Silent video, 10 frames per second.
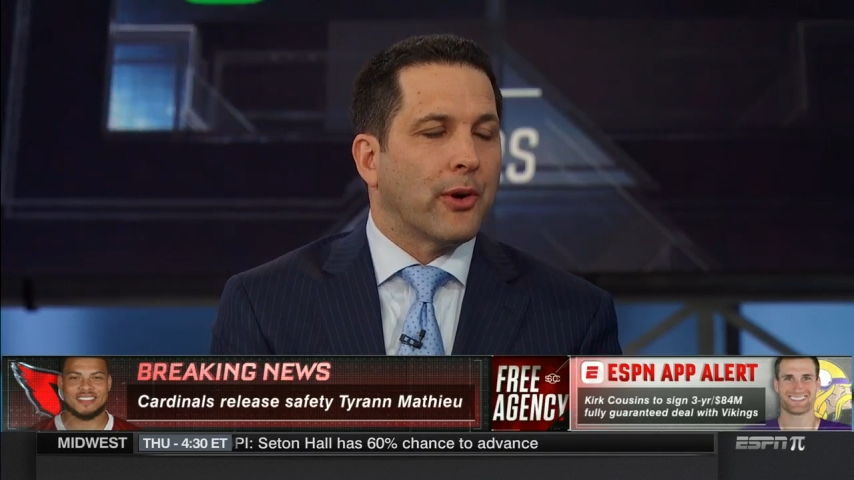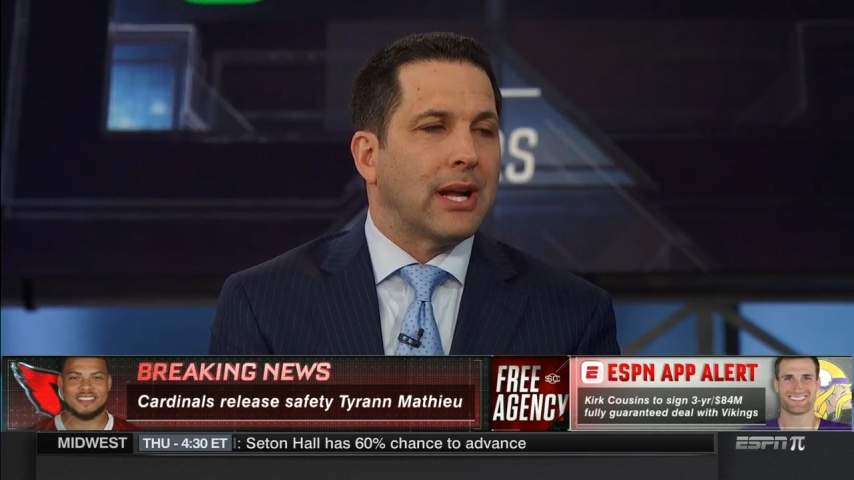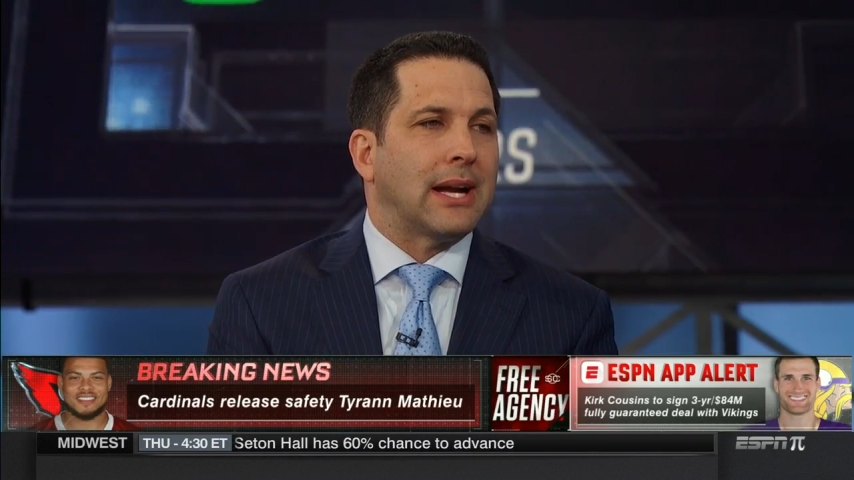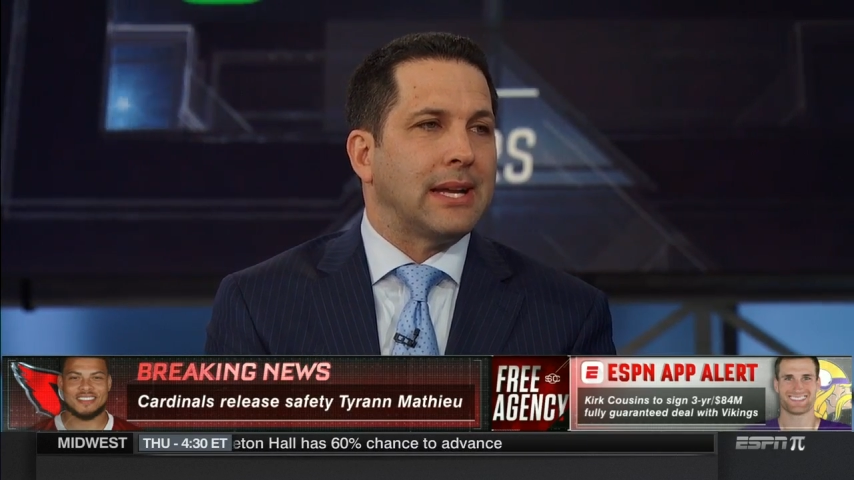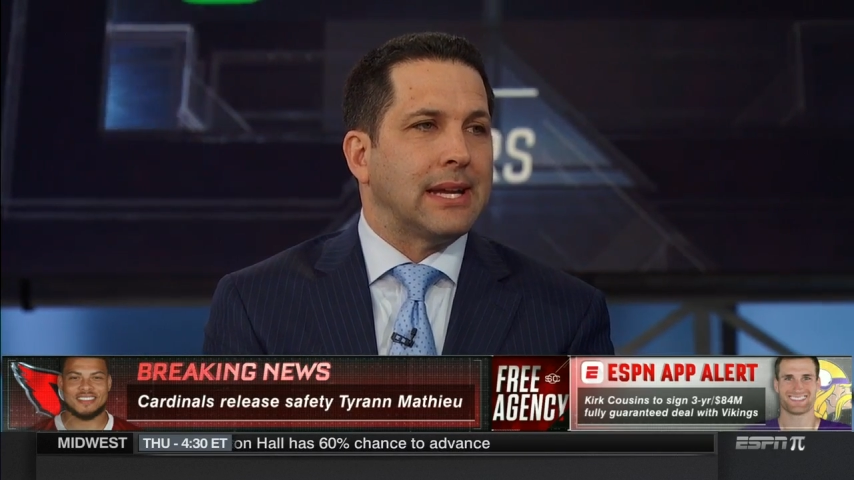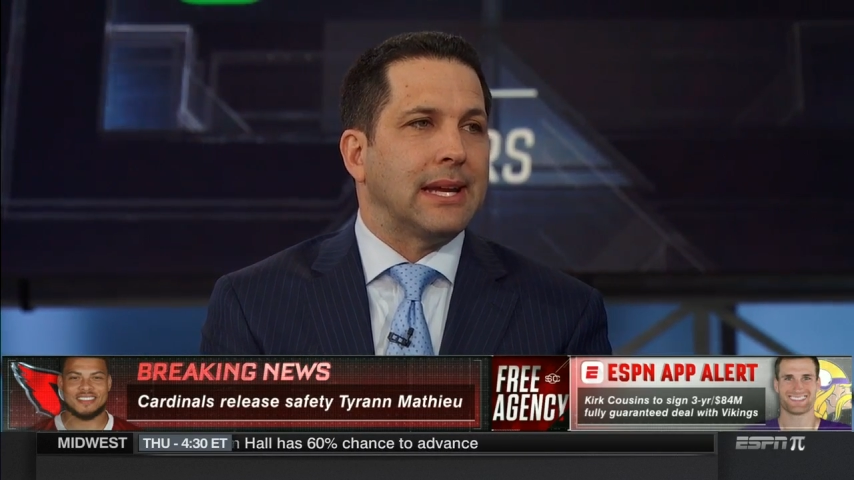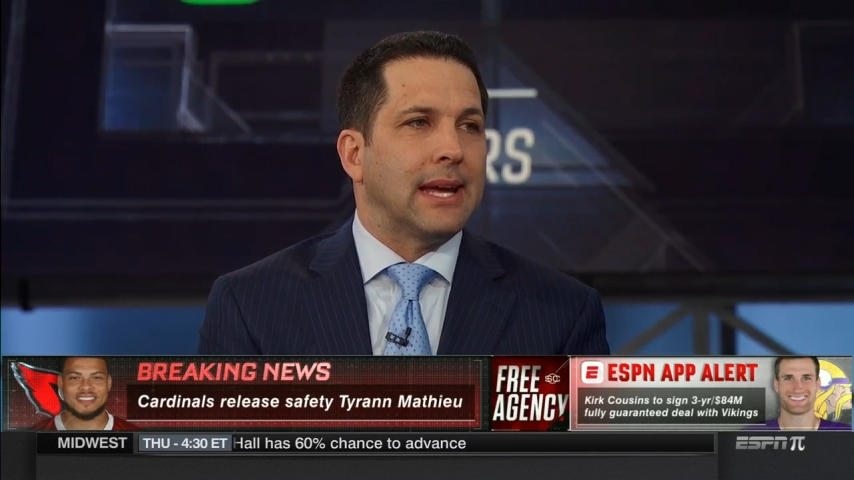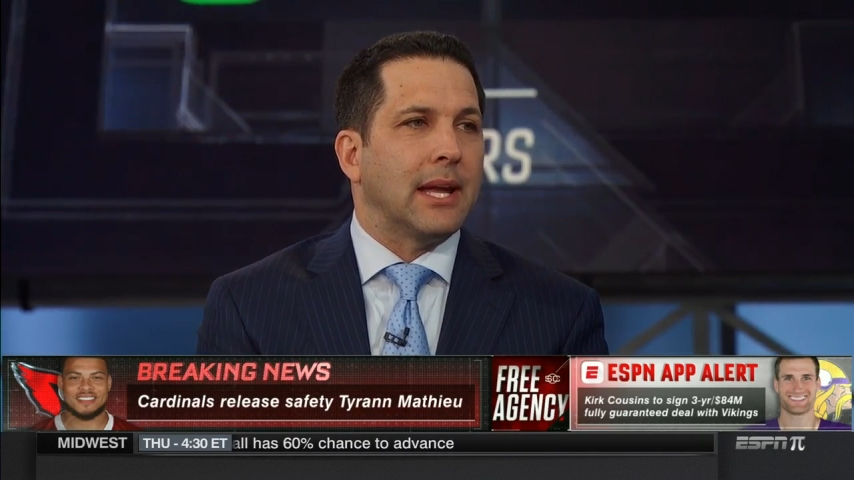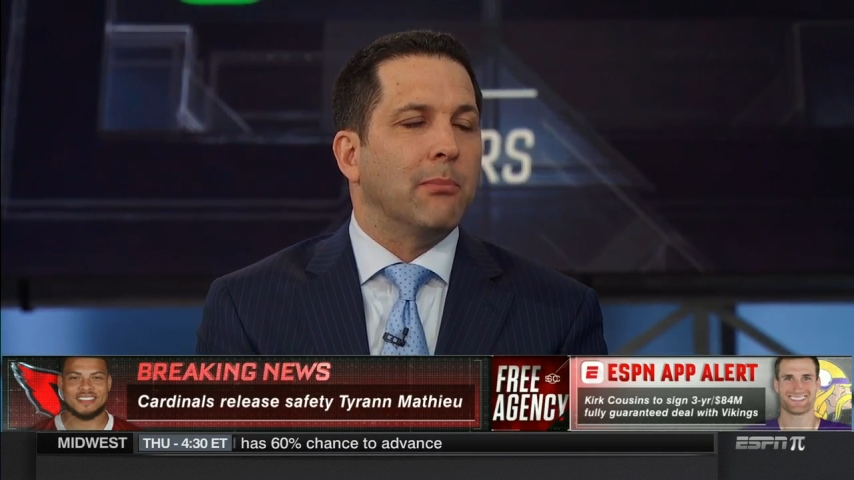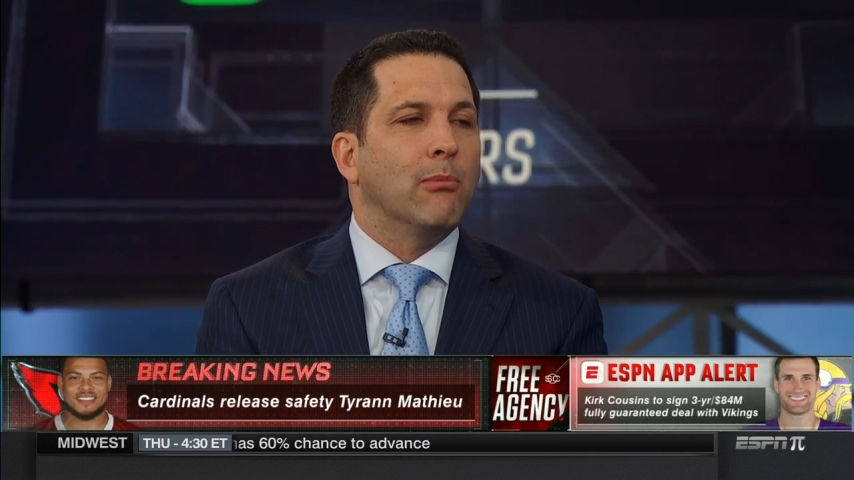or not he can get